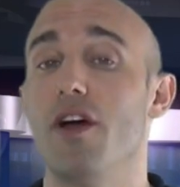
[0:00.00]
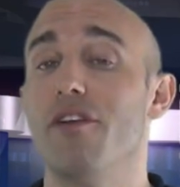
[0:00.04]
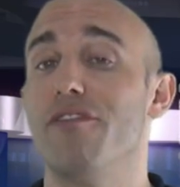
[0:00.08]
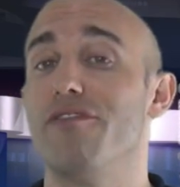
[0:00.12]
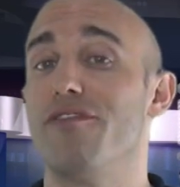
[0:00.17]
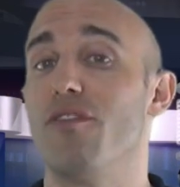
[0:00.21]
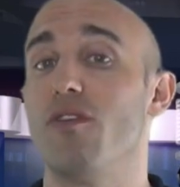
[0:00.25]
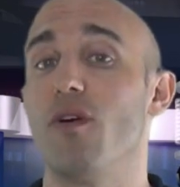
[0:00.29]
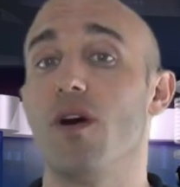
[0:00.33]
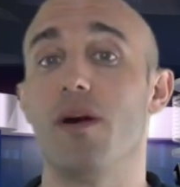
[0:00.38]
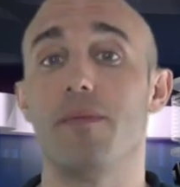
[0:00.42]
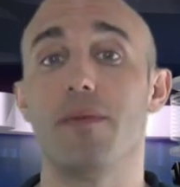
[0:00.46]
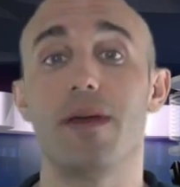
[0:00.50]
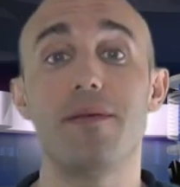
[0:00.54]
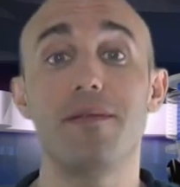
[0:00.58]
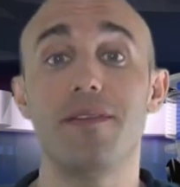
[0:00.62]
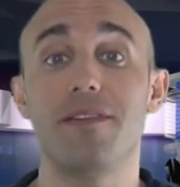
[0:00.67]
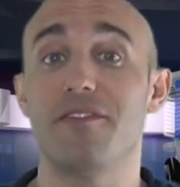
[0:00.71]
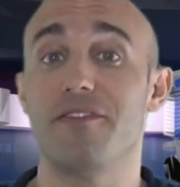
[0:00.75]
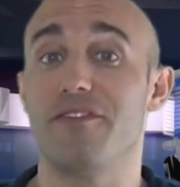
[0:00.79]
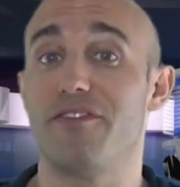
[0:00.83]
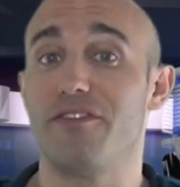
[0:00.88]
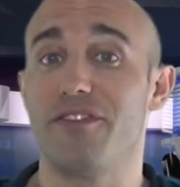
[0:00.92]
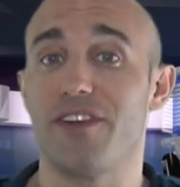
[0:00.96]
4, maybe
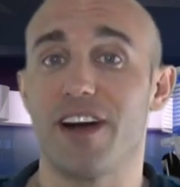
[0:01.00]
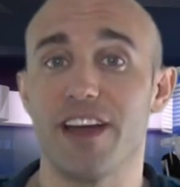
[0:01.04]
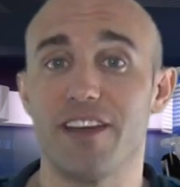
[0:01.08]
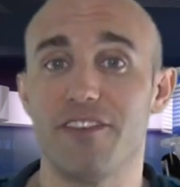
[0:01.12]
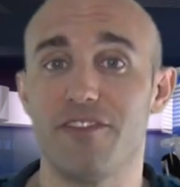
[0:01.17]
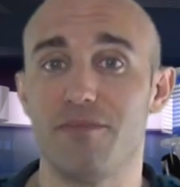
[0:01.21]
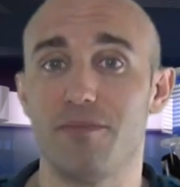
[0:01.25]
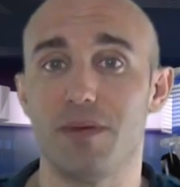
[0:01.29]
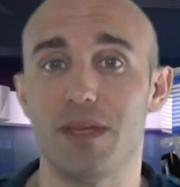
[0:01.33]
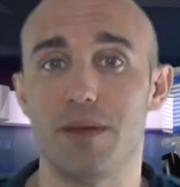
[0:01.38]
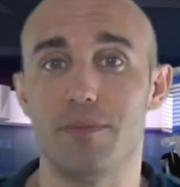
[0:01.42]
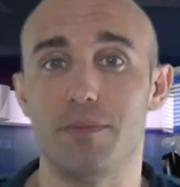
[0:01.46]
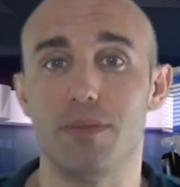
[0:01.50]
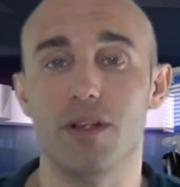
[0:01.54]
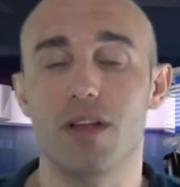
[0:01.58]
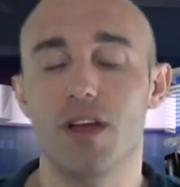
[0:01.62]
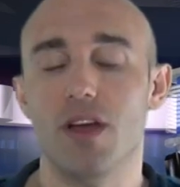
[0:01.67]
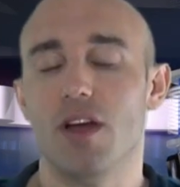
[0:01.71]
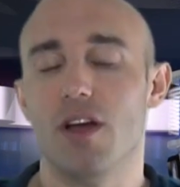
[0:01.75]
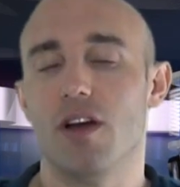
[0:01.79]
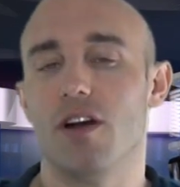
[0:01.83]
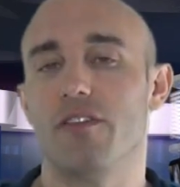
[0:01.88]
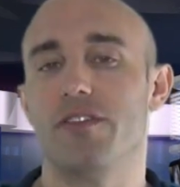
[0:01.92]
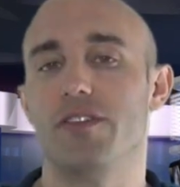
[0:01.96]
even 5 people
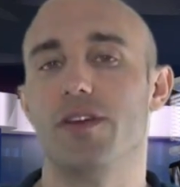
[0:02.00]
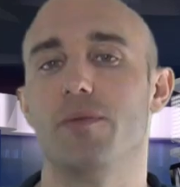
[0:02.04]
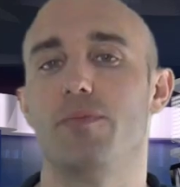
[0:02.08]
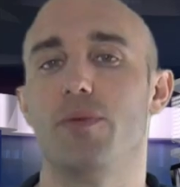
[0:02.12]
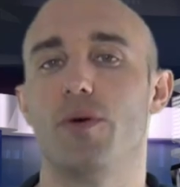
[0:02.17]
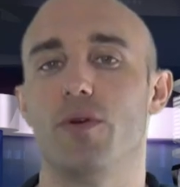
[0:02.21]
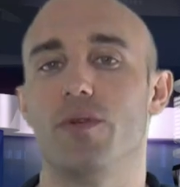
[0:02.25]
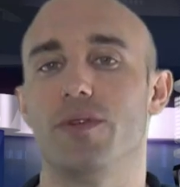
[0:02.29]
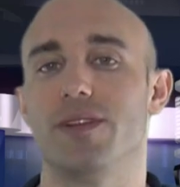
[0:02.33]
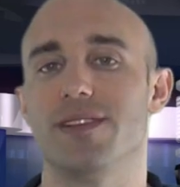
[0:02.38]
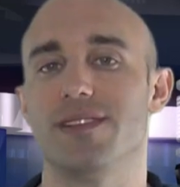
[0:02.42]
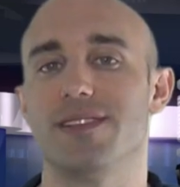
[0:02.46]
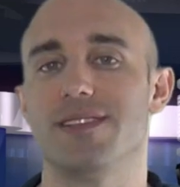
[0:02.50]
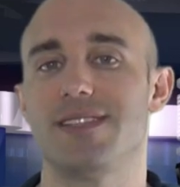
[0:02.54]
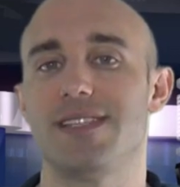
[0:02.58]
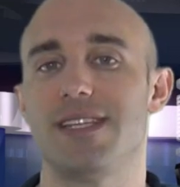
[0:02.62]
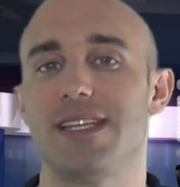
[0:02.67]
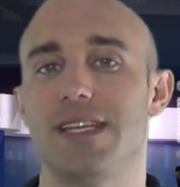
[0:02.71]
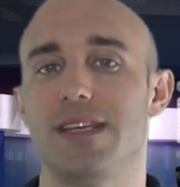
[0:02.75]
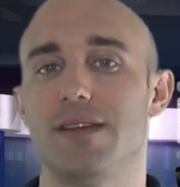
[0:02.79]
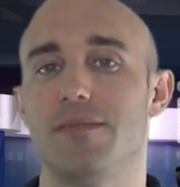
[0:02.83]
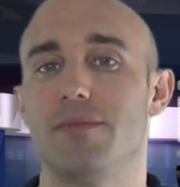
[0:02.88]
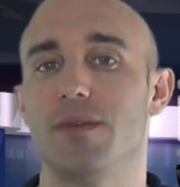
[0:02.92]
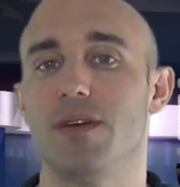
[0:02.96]
of the opponent's
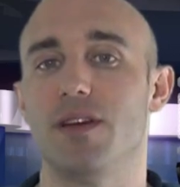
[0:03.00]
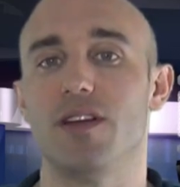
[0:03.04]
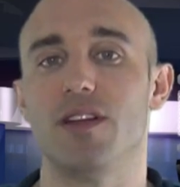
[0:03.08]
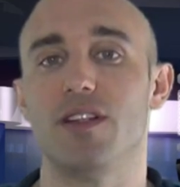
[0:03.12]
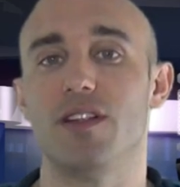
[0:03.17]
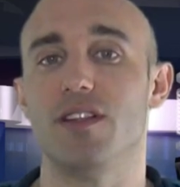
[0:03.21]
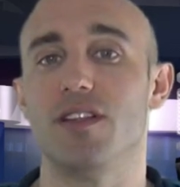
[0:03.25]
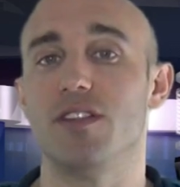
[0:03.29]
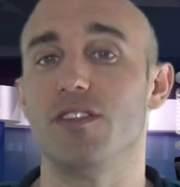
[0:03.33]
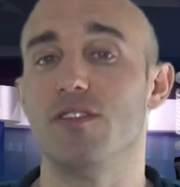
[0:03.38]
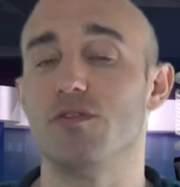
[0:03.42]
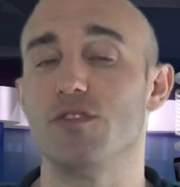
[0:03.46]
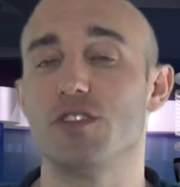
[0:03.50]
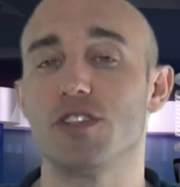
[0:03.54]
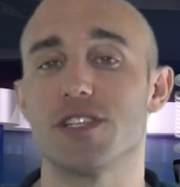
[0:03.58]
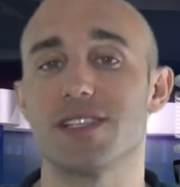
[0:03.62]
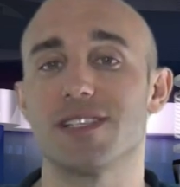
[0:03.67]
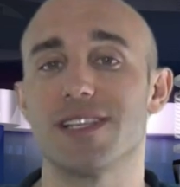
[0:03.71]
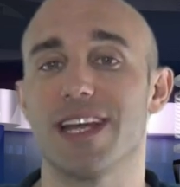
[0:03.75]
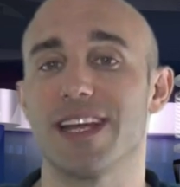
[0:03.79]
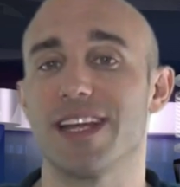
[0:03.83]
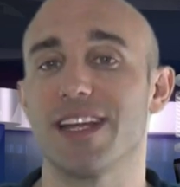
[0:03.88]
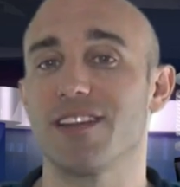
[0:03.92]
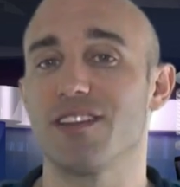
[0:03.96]
team and do
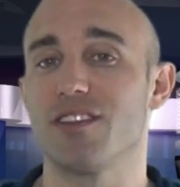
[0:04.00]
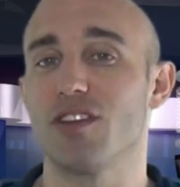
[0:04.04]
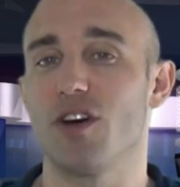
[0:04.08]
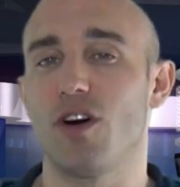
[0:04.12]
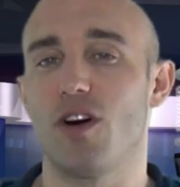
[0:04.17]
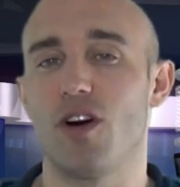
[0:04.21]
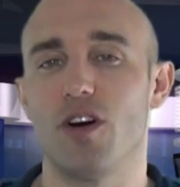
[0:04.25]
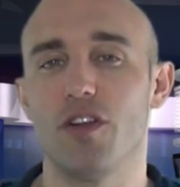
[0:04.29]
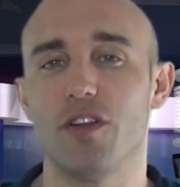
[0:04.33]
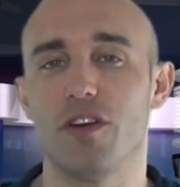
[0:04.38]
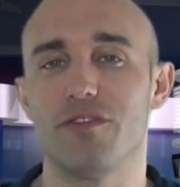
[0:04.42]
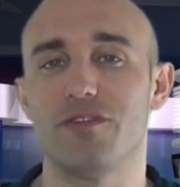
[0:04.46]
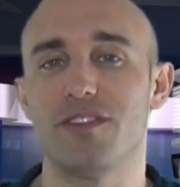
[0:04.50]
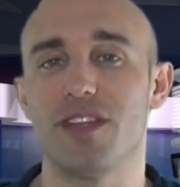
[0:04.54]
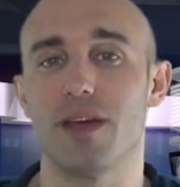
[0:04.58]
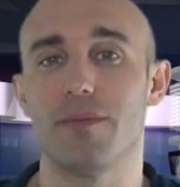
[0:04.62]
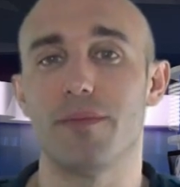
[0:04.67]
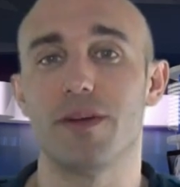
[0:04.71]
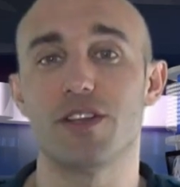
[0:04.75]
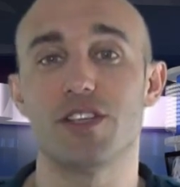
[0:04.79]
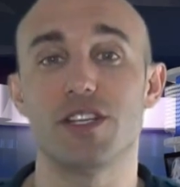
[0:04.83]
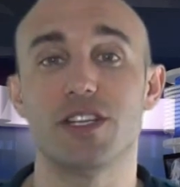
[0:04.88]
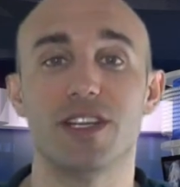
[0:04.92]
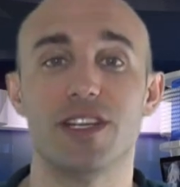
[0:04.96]
just like a ton of
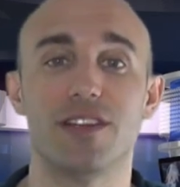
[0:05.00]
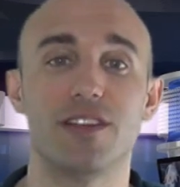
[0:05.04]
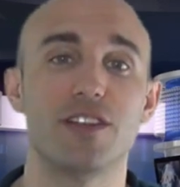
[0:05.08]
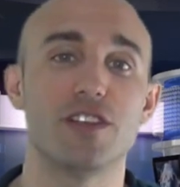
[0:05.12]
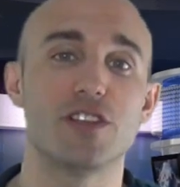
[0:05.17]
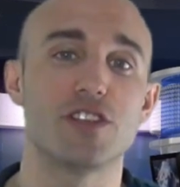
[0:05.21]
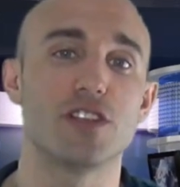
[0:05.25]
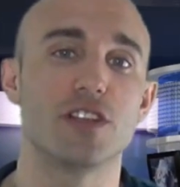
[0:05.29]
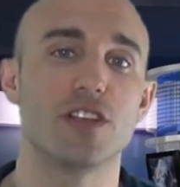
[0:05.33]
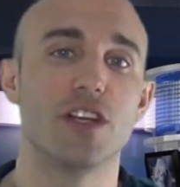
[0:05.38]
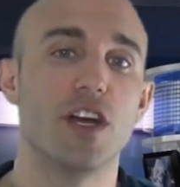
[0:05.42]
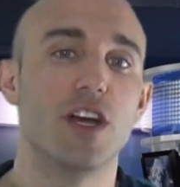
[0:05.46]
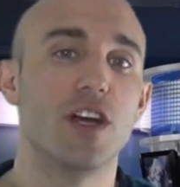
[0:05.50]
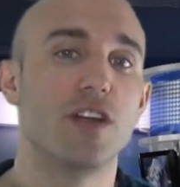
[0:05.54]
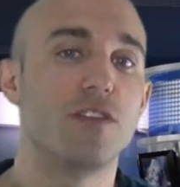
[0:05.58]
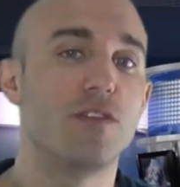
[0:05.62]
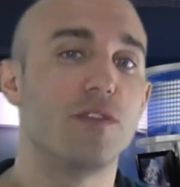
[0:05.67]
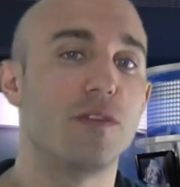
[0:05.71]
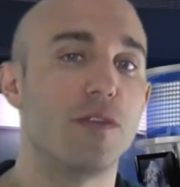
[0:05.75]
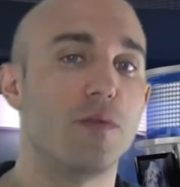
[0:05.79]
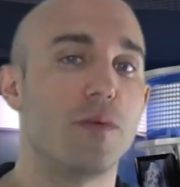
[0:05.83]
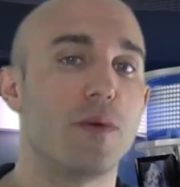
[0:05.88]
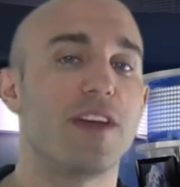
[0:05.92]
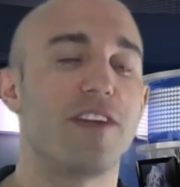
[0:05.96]
damage in addition
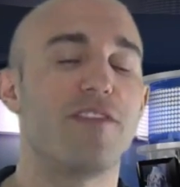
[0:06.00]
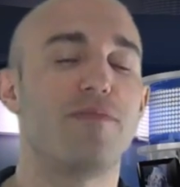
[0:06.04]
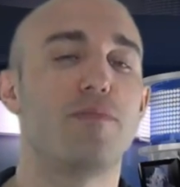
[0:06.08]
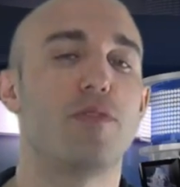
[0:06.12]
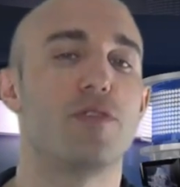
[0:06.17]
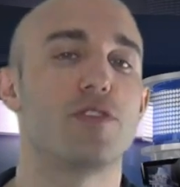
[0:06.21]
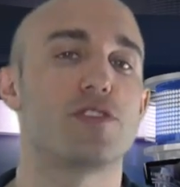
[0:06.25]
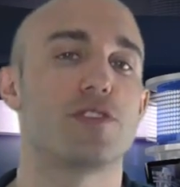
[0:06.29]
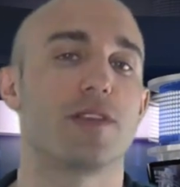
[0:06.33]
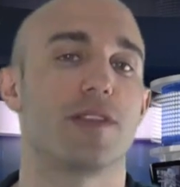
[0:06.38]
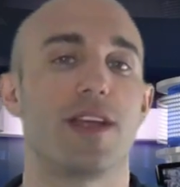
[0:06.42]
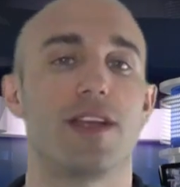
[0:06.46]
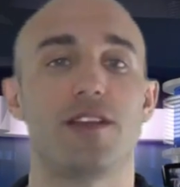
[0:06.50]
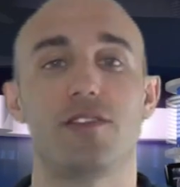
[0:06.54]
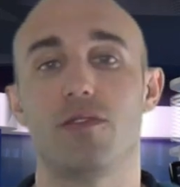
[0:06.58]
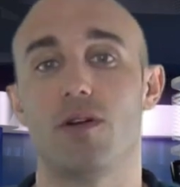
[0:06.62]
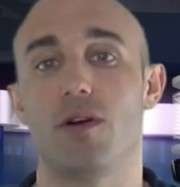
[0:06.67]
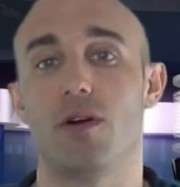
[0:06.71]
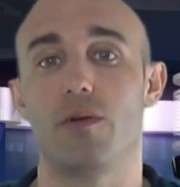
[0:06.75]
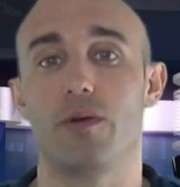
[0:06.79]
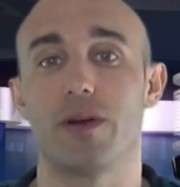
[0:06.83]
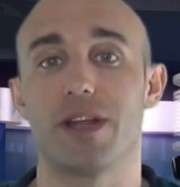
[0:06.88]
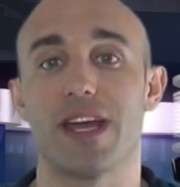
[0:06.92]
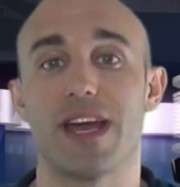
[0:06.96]
to the wave pushing that you
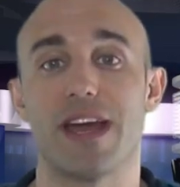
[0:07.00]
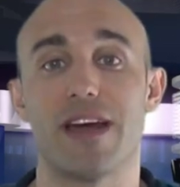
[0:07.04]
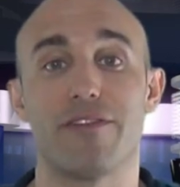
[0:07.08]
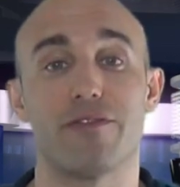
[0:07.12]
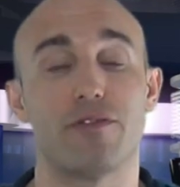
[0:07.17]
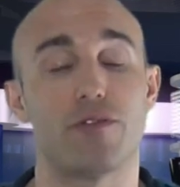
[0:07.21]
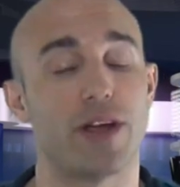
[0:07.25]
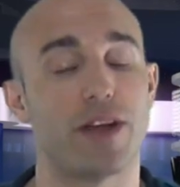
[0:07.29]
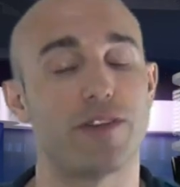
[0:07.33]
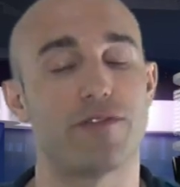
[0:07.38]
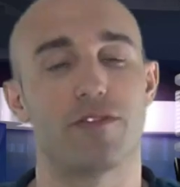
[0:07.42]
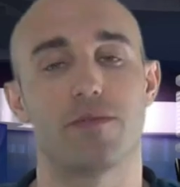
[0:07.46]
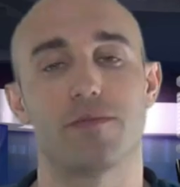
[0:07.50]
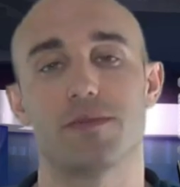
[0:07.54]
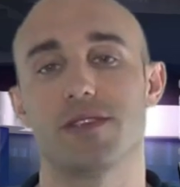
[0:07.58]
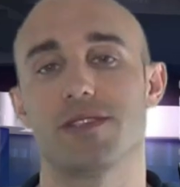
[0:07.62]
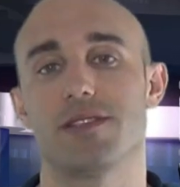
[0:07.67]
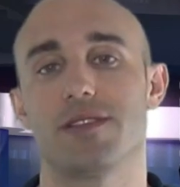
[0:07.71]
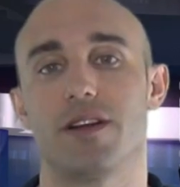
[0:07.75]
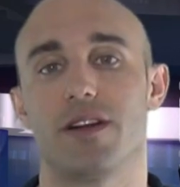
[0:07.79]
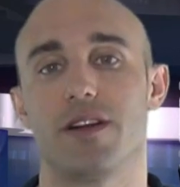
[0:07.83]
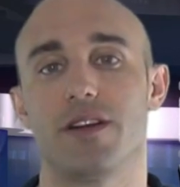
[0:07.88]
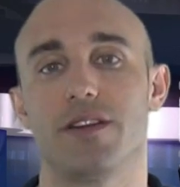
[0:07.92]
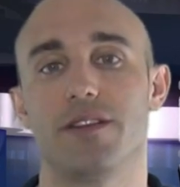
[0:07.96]
already have right from the
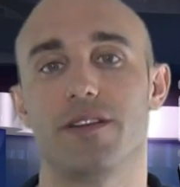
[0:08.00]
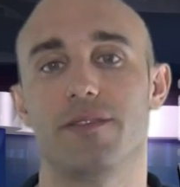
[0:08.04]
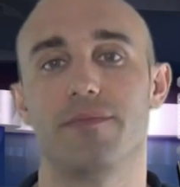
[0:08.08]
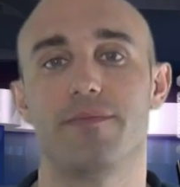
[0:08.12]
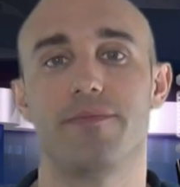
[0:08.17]
start.